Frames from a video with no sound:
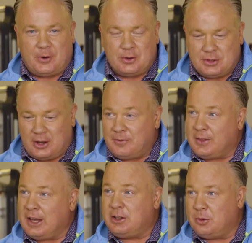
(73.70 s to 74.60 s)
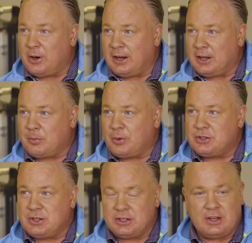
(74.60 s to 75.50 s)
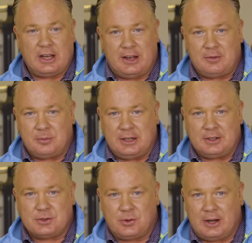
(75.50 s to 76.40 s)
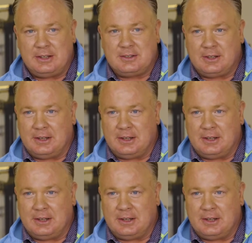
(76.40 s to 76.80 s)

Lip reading: first off, thank you, Brad. I appreciate you having me. It's great.